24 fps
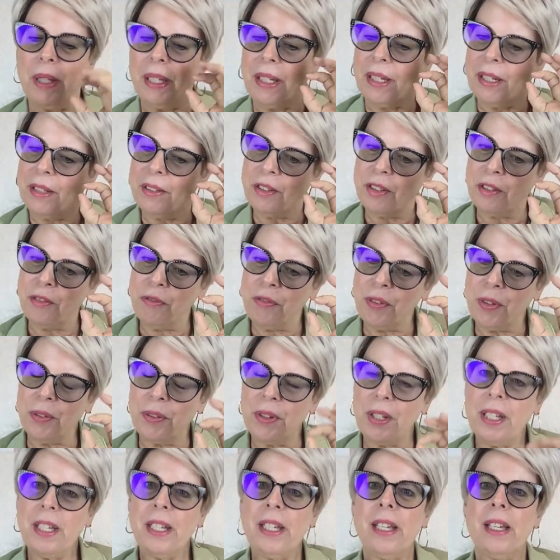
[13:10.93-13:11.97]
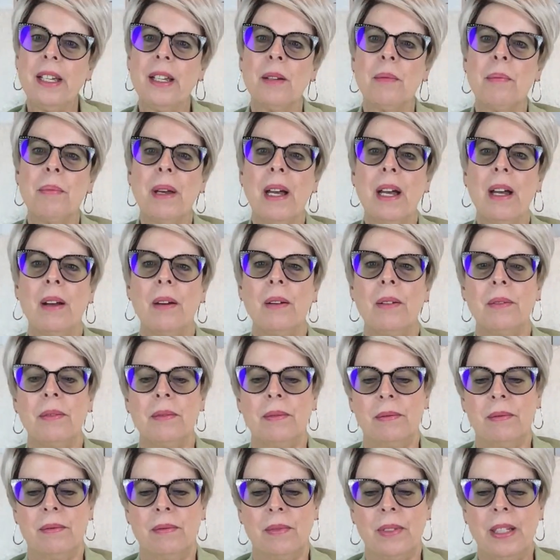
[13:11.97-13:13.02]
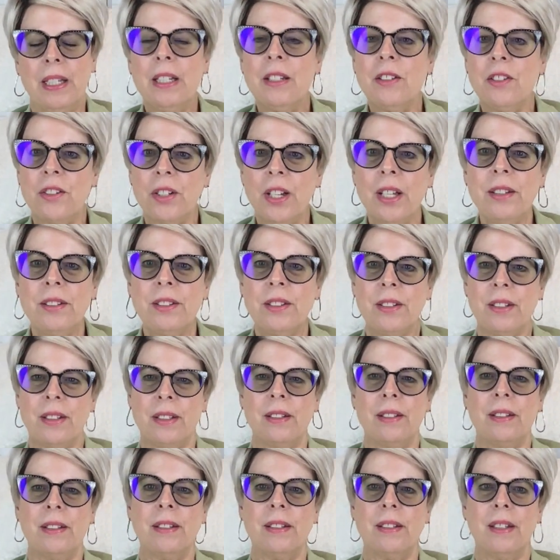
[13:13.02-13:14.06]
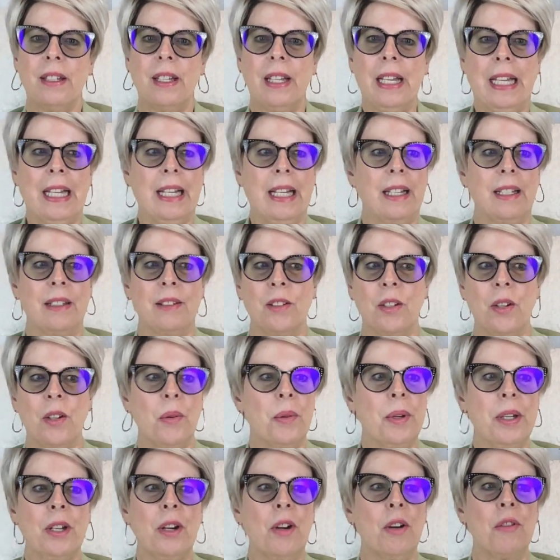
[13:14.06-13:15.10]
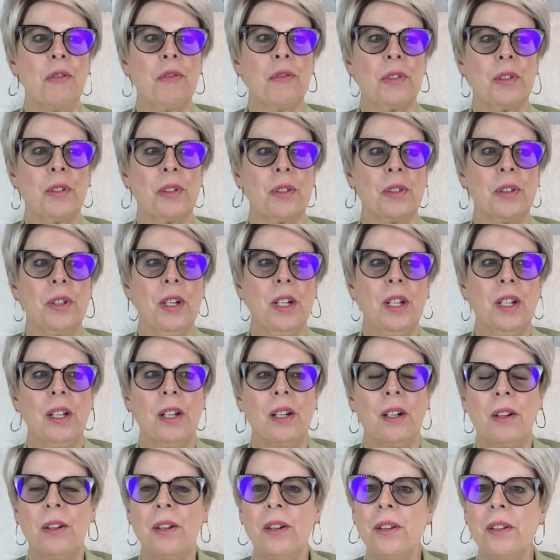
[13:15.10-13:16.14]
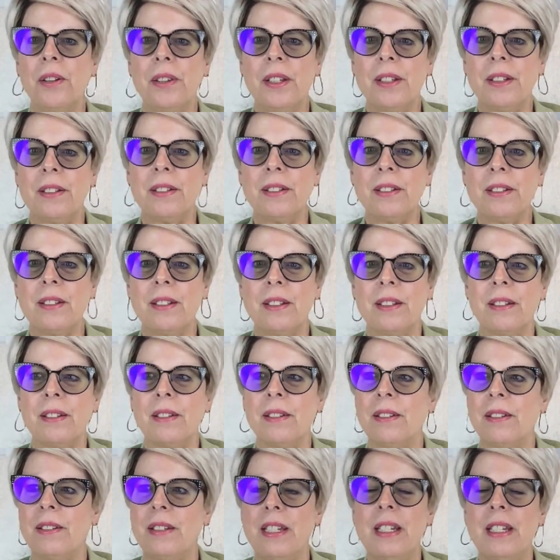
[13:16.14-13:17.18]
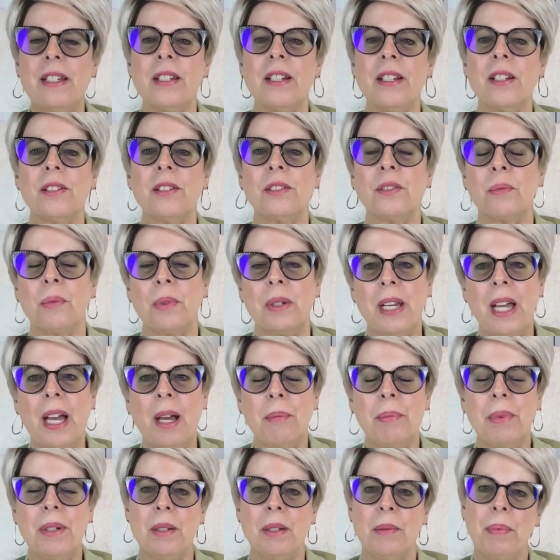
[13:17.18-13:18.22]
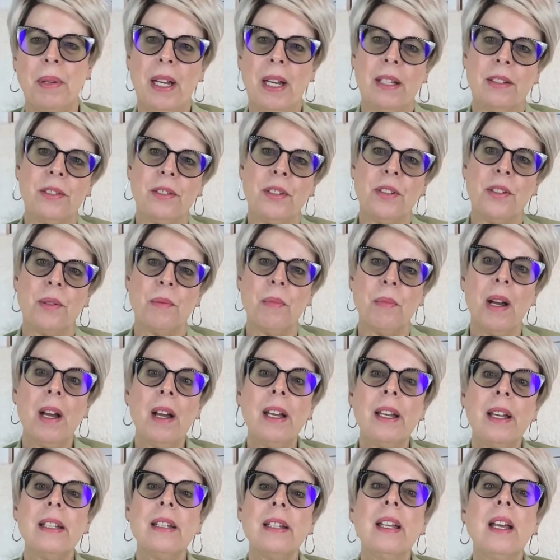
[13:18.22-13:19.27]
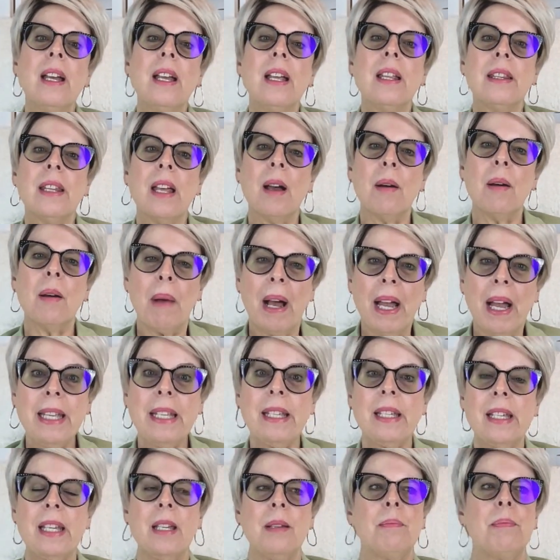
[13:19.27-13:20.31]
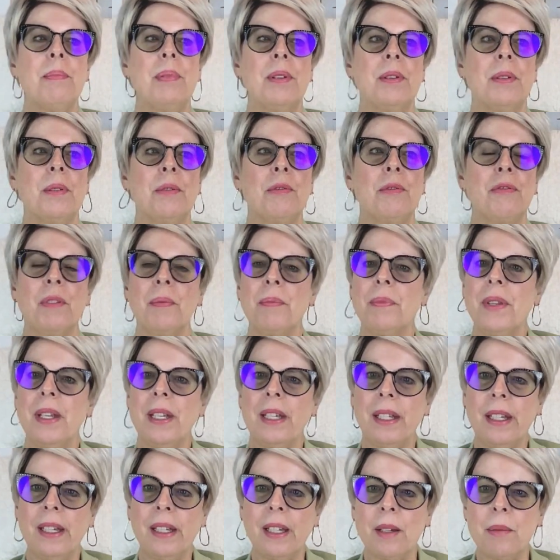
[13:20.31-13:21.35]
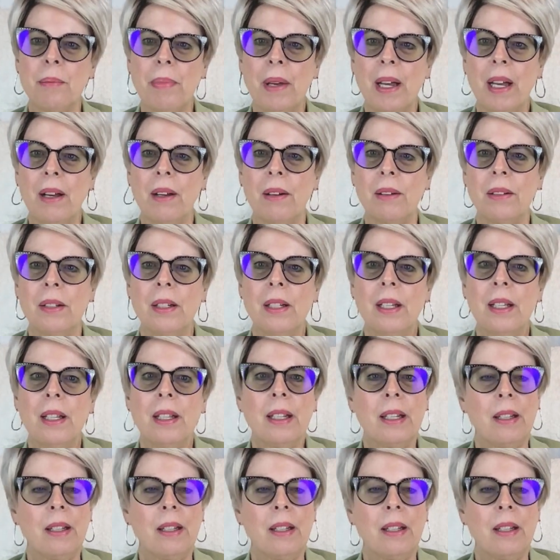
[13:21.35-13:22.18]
Because if you're thinking about injustice and going over all this details of what happened in the past in your mind, that might keep you from thinking about,